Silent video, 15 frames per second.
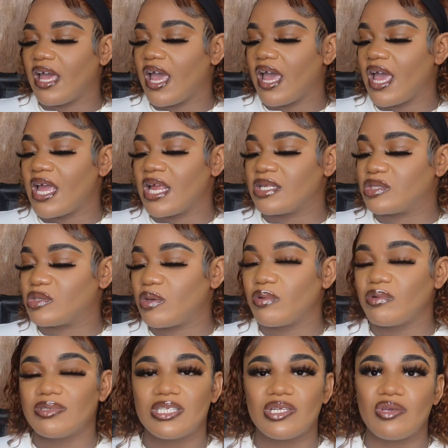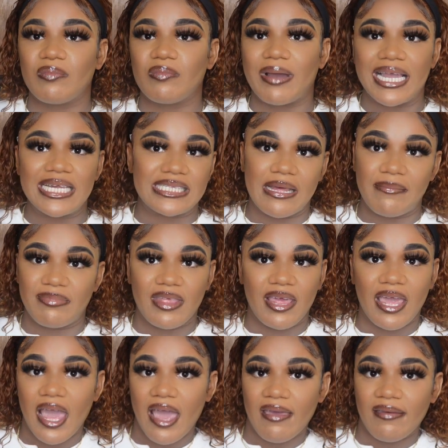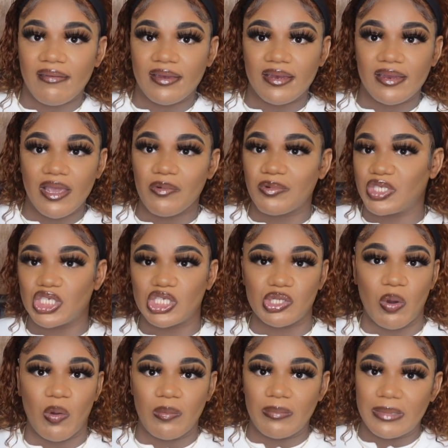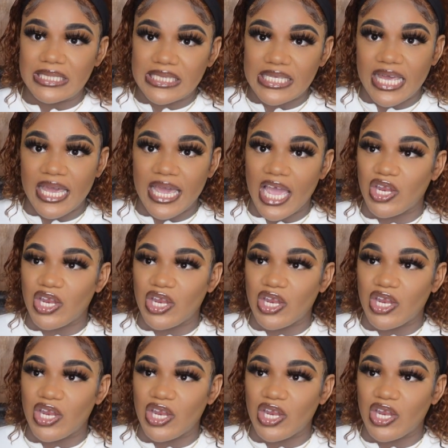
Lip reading: and Tsulugutsi, you buy something and it would just go missing,